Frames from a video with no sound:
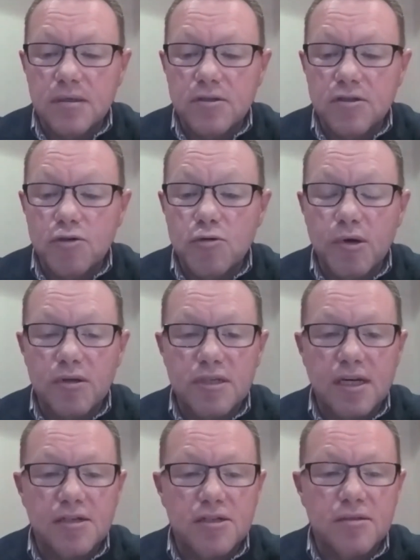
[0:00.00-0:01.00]
toolbox,
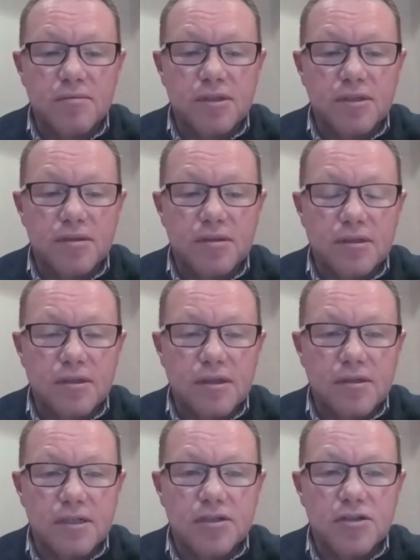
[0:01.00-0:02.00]
actually,
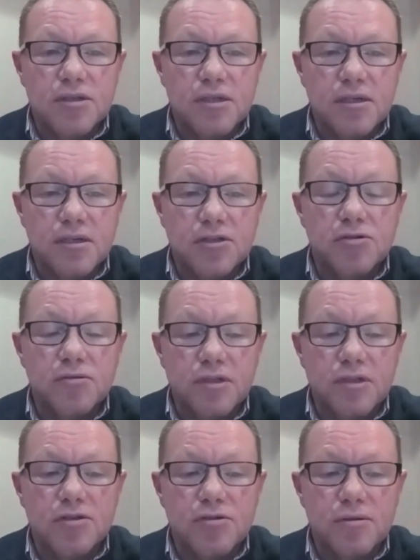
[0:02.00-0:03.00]
the insurance
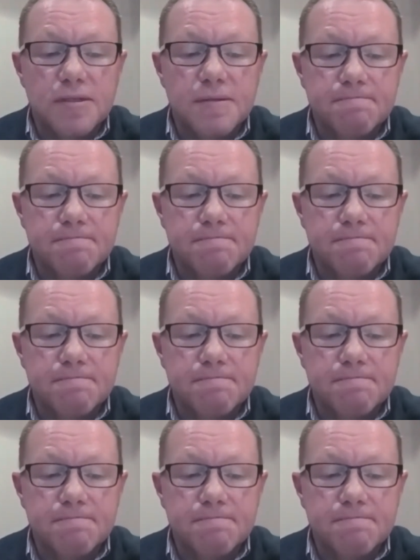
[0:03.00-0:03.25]
industry.